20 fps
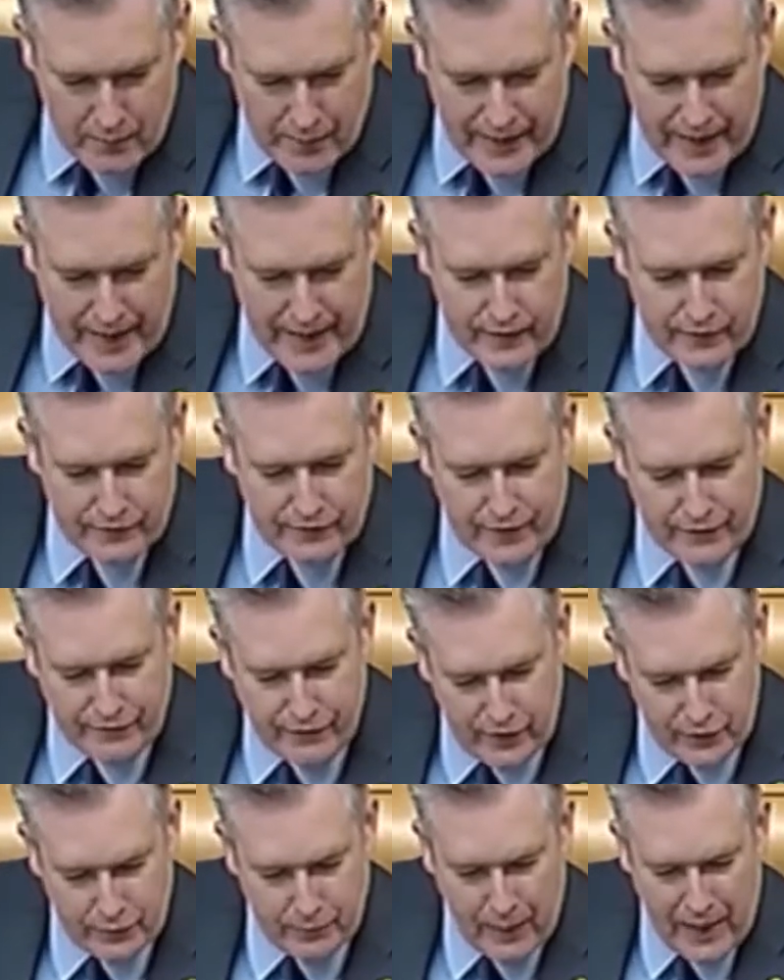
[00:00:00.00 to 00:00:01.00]
By the end of the
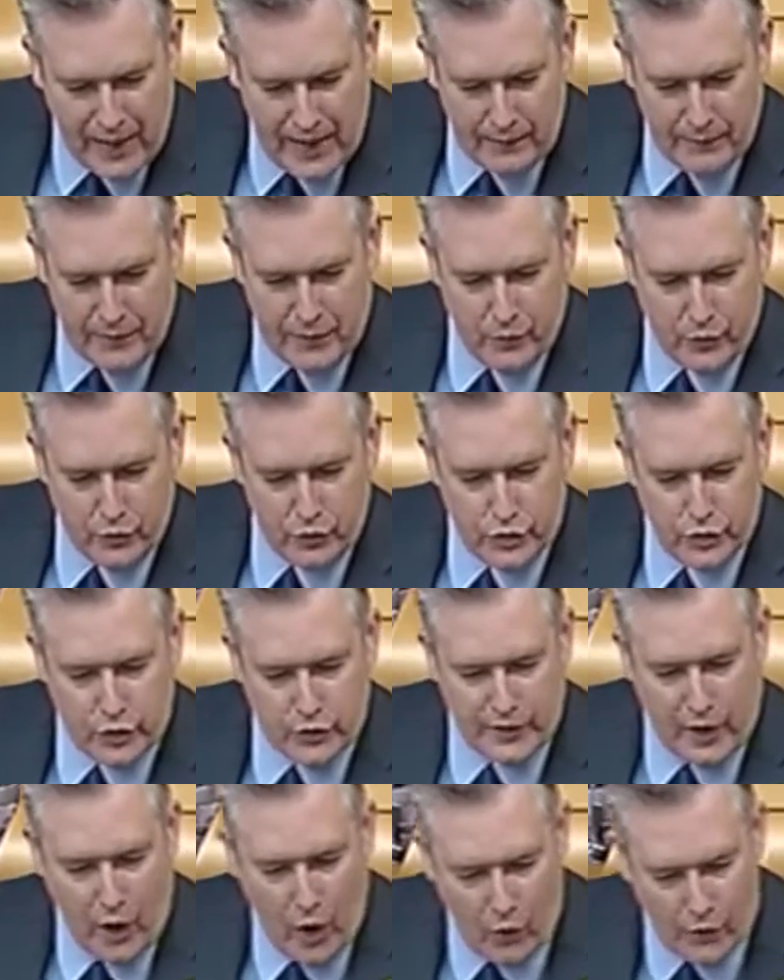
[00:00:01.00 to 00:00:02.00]
first Parliament, we will
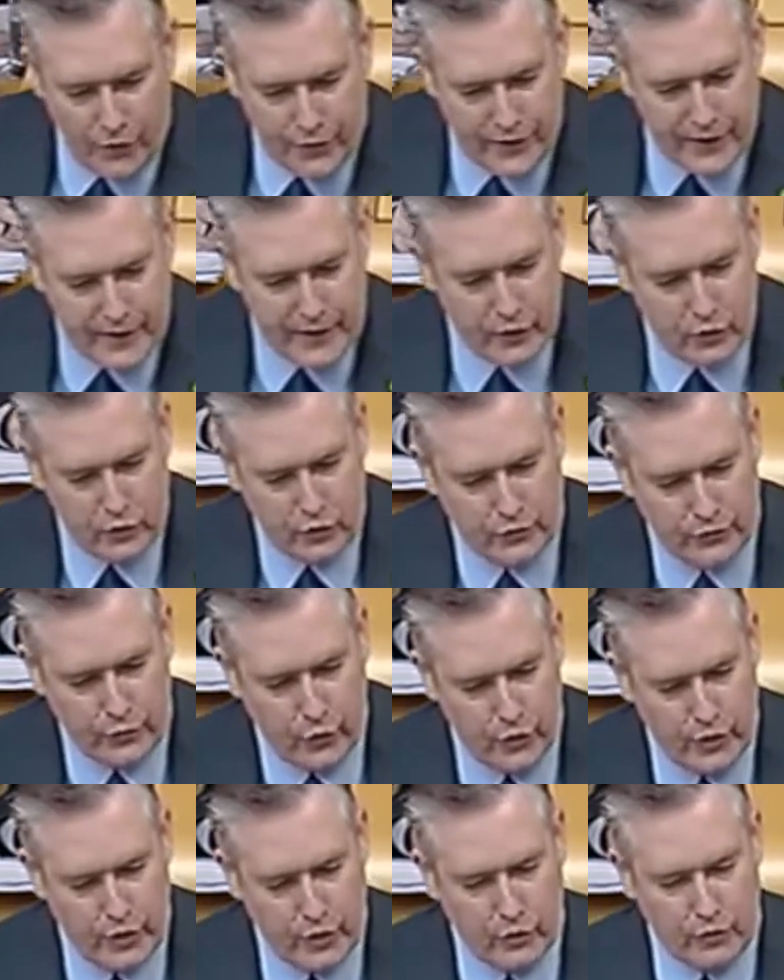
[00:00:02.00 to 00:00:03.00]
ensure that all 3-year-olds,
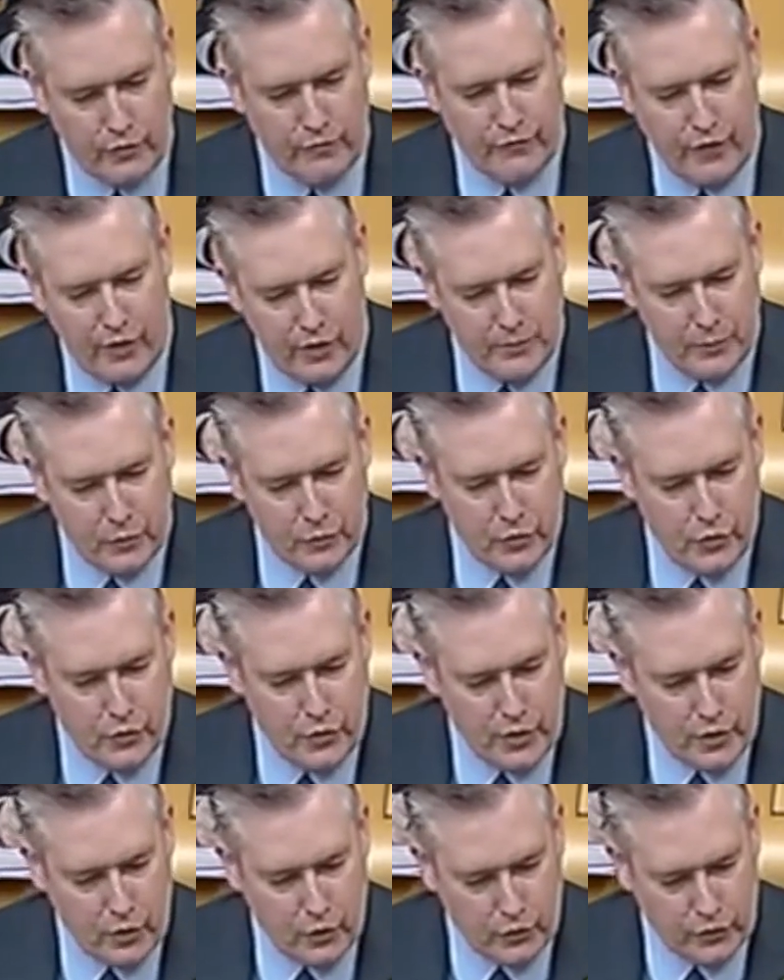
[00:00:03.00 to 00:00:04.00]
4-year-olds and vulnerable
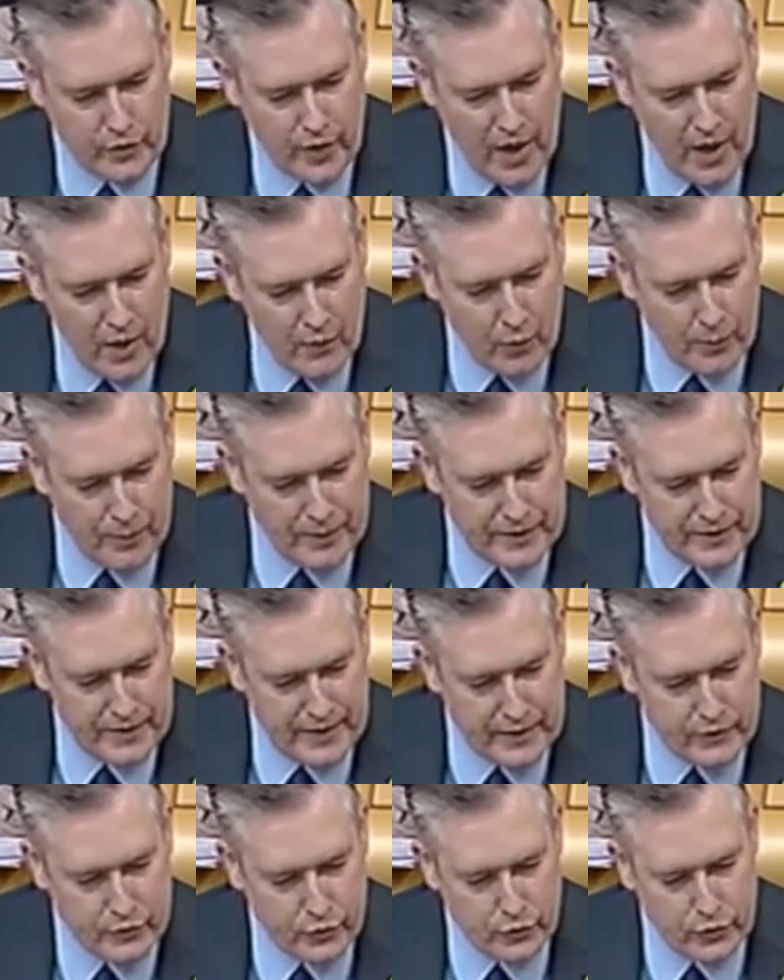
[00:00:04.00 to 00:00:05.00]
2-year-olds will be
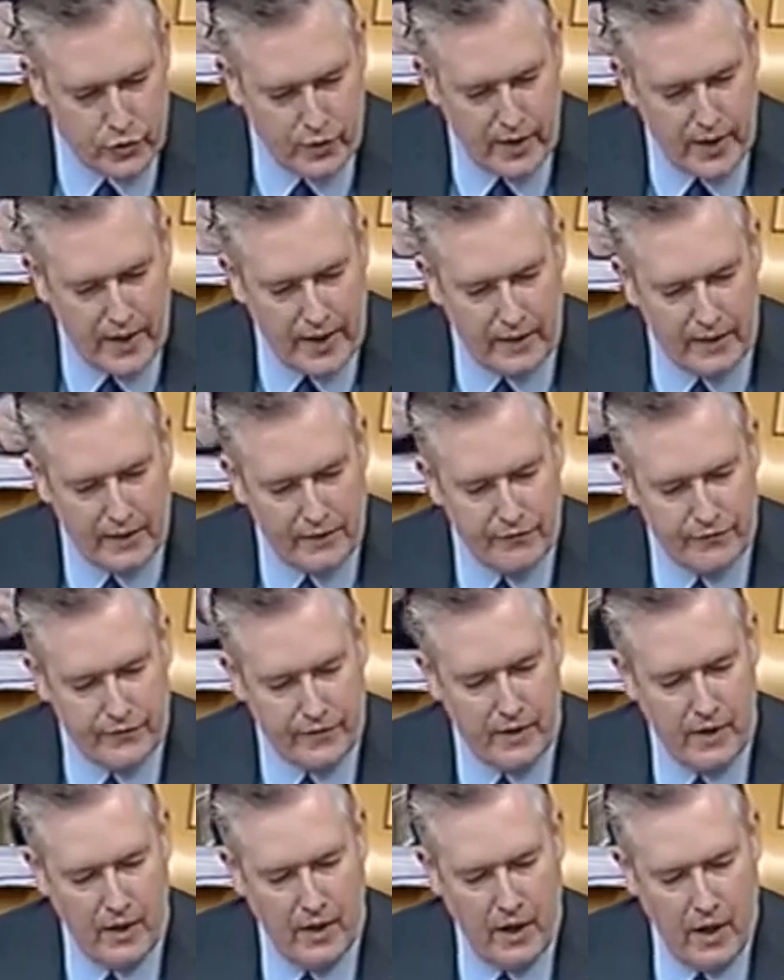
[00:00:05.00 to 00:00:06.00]
entitled to
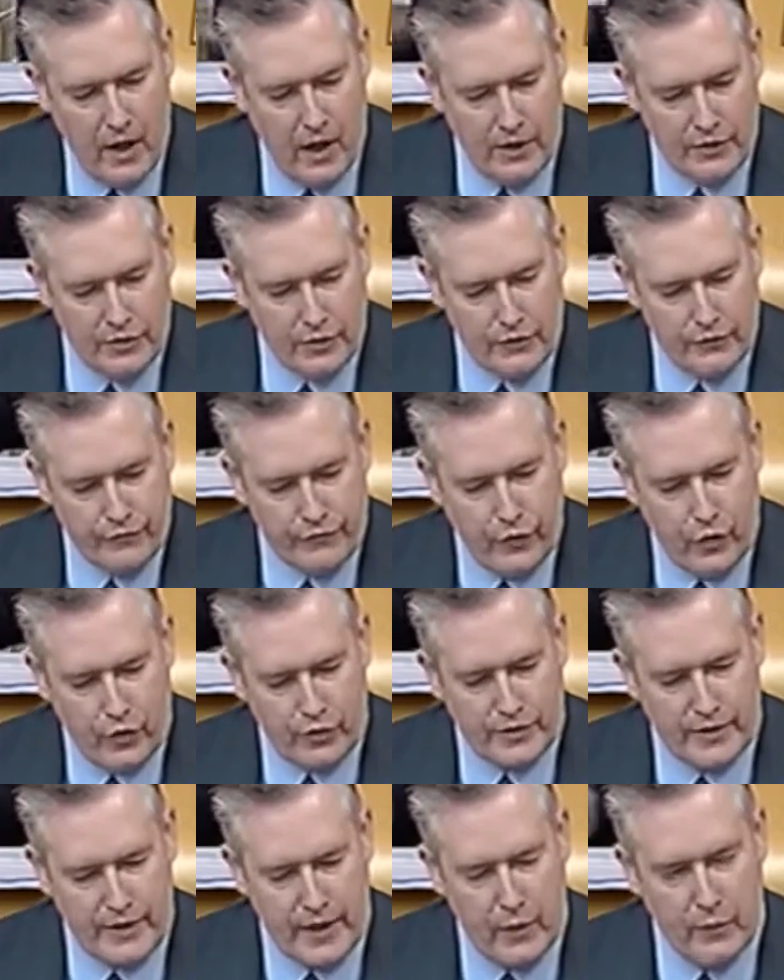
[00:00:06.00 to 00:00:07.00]

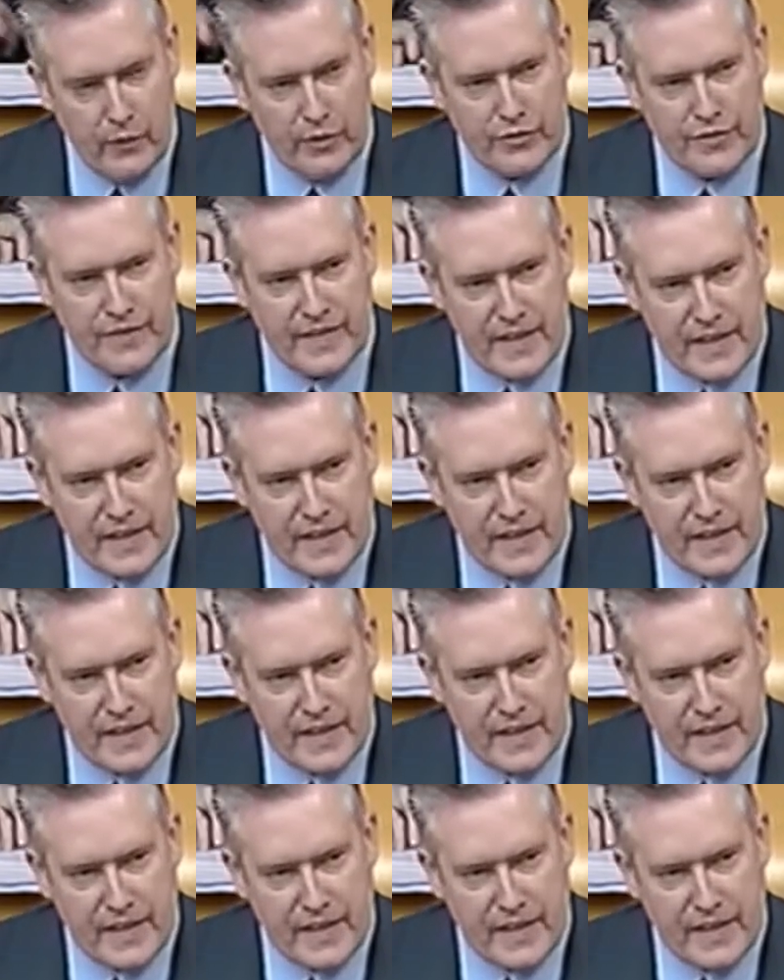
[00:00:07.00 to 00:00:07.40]
1,140 hours.